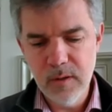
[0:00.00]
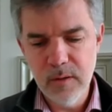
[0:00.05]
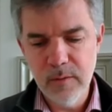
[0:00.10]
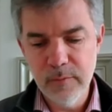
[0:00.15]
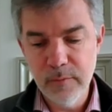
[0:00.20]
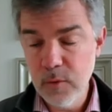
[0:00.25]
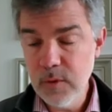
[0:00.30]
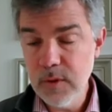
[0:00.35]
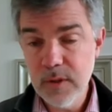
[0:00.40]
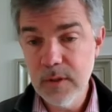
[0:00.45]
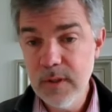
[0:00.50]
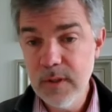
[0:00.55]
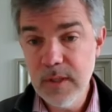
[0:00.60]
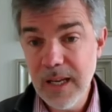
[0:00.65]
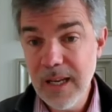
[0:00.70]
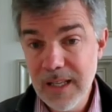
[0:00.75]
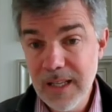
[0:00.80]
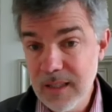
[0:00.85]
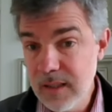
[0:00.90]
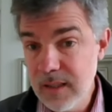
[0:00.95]
voted,
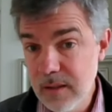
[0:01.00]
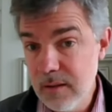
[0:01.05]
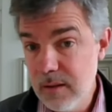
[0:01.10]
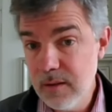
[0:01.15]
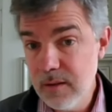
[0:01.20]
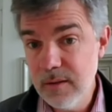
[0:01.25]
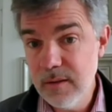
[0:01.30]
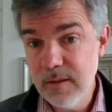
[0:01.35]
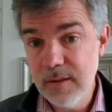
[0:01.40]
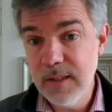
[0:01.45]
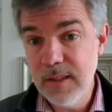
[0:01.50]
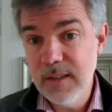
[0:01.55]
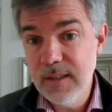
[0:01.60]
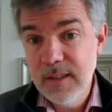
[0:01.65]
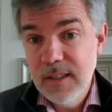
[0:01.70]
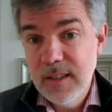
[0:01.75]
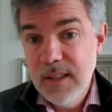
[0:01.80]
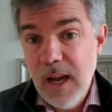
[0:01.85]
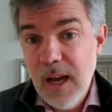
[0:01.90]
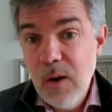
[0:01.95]
and the
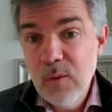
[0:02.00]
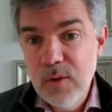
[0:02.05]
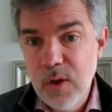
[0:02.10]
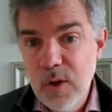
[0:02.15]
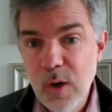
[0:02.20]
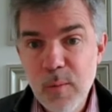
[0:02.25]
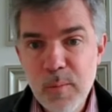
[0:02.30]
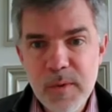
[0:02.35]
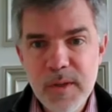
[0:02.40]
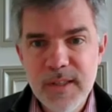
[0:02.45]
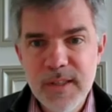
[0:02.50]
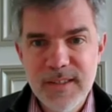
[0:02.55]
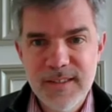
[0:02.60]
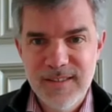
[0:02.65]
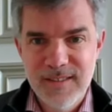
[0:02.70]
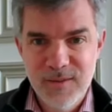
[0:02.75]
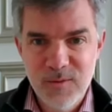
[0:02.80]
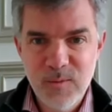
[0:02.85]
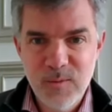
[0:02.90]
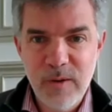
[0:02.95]
outcome is
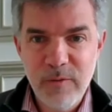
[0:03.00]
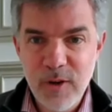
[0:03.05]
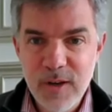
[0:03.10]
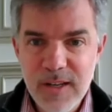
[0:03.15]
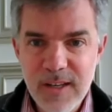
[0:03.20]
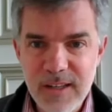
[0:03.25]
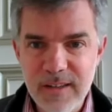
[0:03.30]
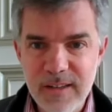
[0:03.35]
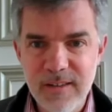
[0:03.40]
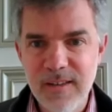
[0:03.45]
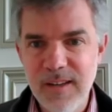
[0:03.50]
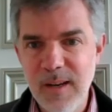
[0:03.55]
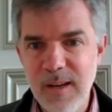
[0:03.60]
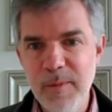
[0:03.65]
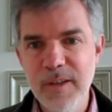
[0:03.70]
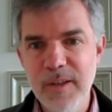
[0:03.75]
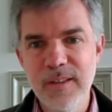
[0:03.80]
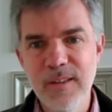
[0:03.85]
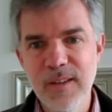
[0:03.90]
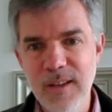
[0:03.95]
rather clear. I
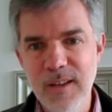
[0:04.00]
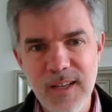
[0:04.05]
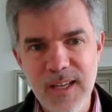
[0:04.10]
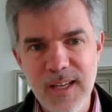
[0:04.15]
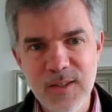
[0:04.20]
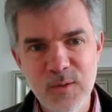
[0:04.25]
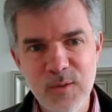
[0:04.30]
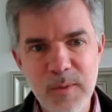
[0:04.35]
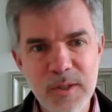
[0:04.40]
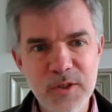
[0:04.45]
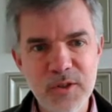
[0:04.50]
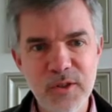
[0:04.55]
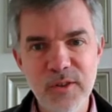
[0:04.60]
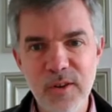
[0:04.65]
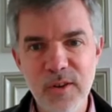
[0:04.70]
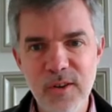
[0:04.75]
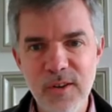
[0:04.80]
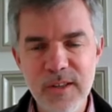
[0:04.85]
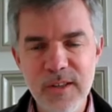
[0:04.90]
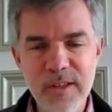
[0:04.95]
mean, as you mentioned
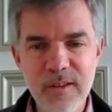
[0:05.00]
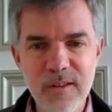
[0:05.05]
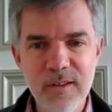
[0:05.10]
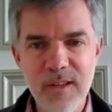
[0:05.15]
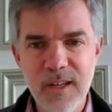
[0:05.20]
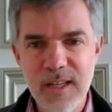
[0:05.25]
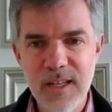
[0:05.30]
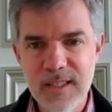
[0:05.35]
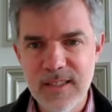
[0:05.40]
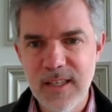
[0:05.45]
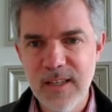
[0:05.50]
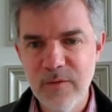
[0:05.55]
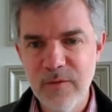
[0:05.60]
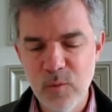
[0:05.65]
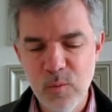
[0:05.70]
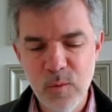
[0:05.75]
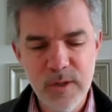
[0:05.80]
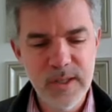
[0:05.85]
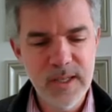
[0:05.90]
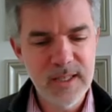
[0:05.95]
earlier, as
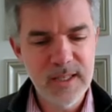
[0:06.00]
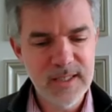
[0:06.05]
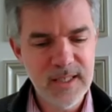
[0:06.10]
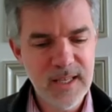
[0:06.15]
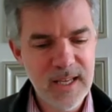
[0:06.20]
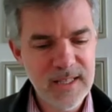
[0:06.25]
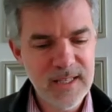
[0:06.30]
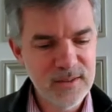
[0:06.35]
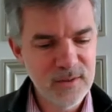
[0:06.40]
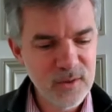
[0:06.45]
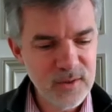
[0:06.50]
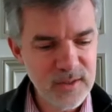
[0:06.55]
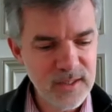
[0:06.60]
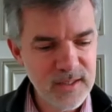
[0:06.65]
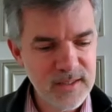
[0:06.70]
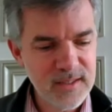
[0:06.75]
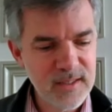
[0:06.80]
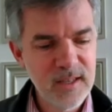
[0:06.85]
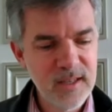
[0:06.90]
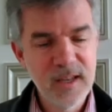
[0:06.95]
everyone has
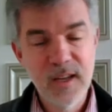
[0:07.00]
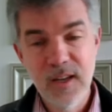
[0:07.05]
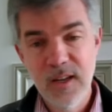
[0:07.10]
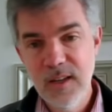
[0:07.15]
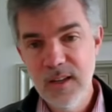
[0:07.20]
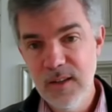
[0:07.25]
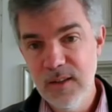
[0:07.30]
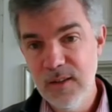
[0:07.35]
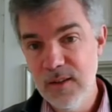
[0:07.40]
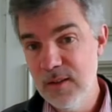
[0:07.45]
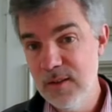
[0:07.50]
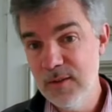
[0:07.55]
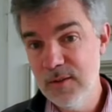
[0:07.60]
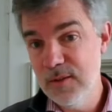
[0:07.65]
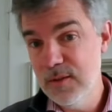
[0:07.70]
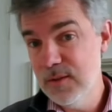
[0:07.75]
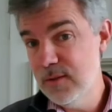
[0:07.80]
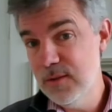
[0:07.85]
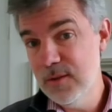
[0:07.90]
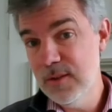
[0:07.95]
noticed,
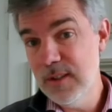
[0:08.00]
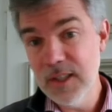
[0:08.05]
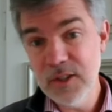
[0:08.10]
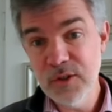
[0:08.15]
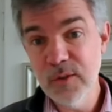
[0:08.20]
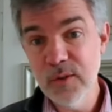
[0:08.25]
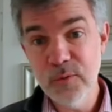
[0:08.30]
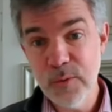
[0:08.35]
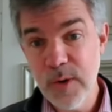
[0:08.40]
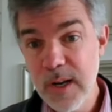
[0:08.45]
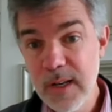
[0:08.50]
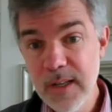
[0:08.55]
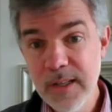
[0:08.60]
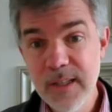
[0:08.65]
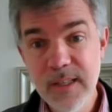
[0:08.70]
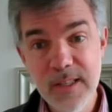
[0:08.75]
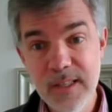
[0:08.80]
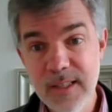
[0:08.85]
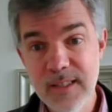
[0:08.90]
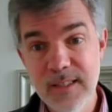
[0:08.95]
the National Rally
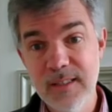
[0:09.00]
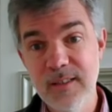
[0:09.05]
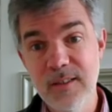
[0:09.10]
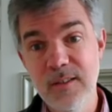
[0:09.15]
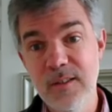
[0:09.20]
is